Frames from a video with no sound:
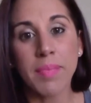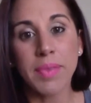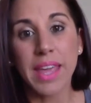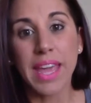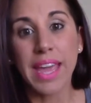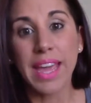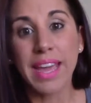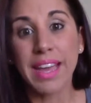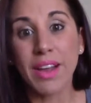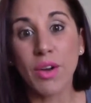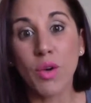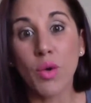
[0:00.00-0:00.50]

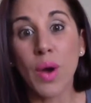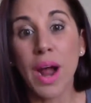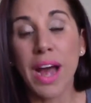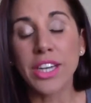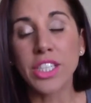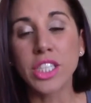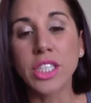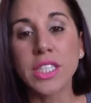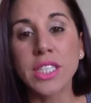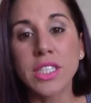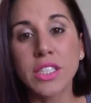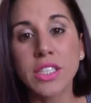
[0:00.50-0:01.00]
It
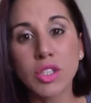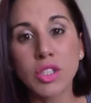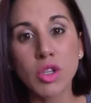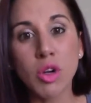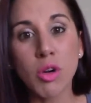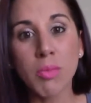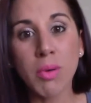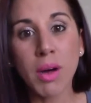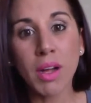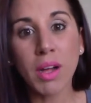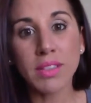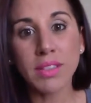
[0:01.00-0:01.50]
gradually
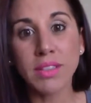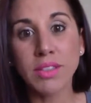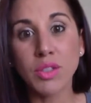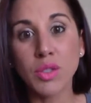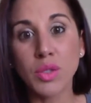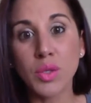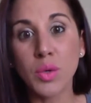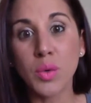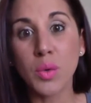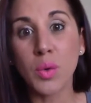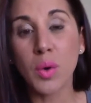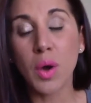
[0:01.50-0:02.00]
snowballed
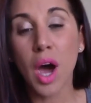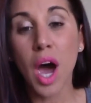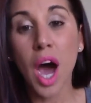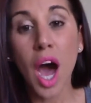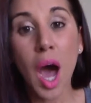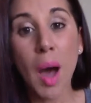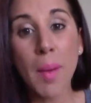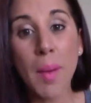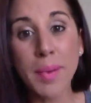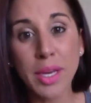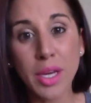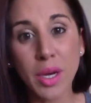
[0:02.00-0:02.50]
into
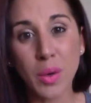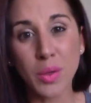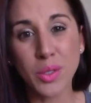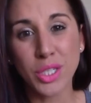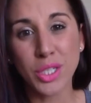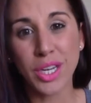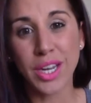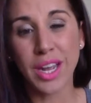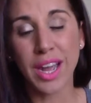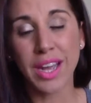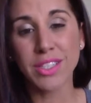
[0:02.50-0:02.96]
hobby coaching.